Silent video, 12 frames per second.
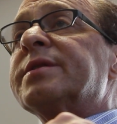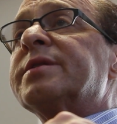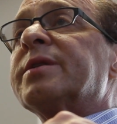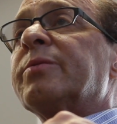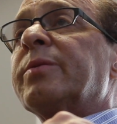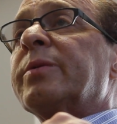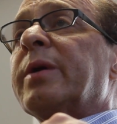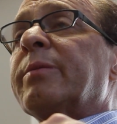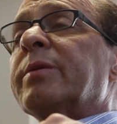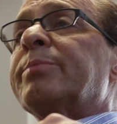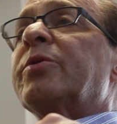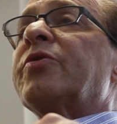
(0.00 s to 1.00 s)
and so we were
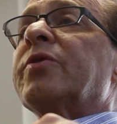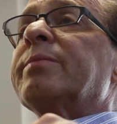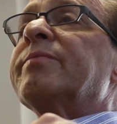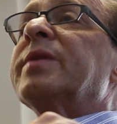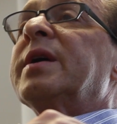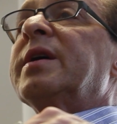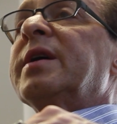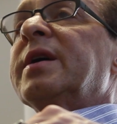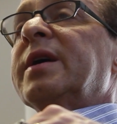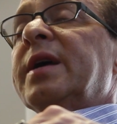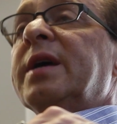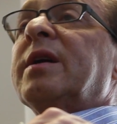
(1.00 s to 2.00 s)
able to put them
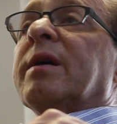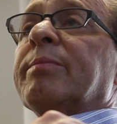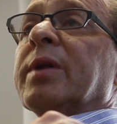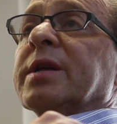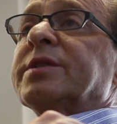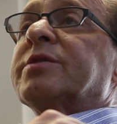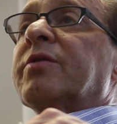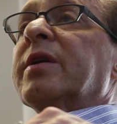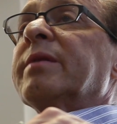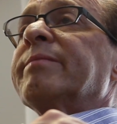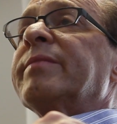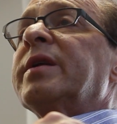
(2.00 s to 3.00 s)
in our
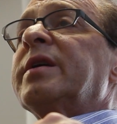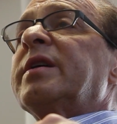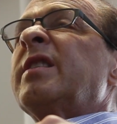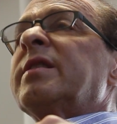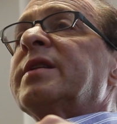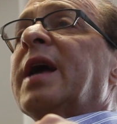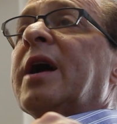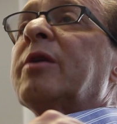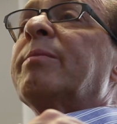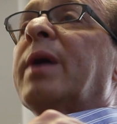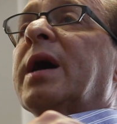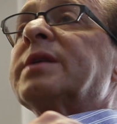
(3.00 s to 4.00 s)
bloodstream,
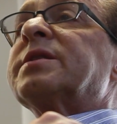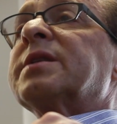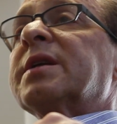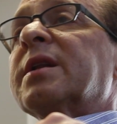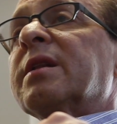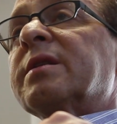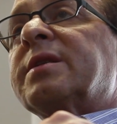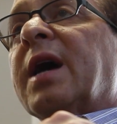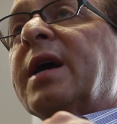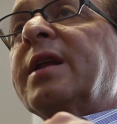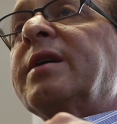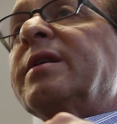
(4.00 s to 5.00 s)
nanobots, little
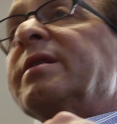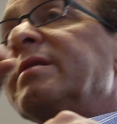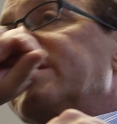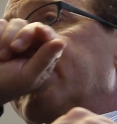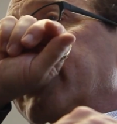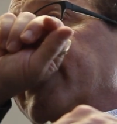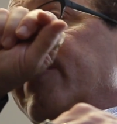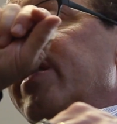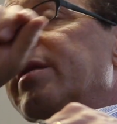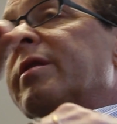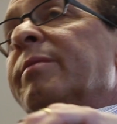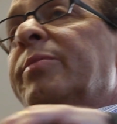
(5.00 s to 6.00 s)
tiny
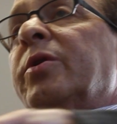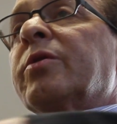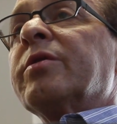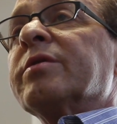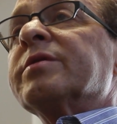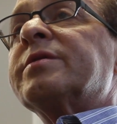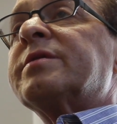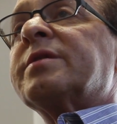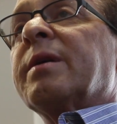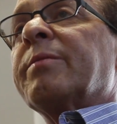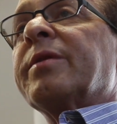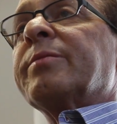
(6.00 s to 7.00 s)
computers.
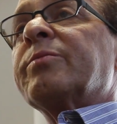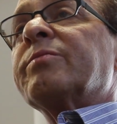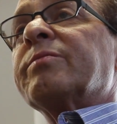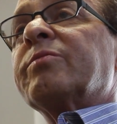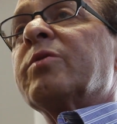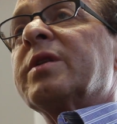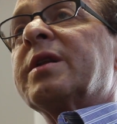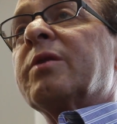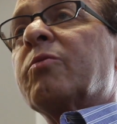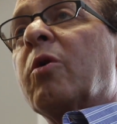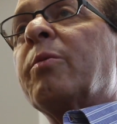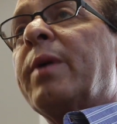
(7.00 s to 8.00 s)
Some of them were little
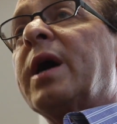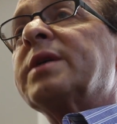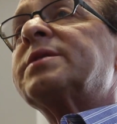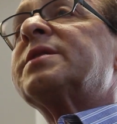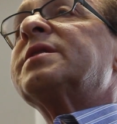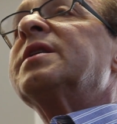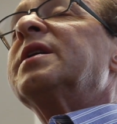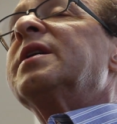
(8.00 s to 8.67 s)
robots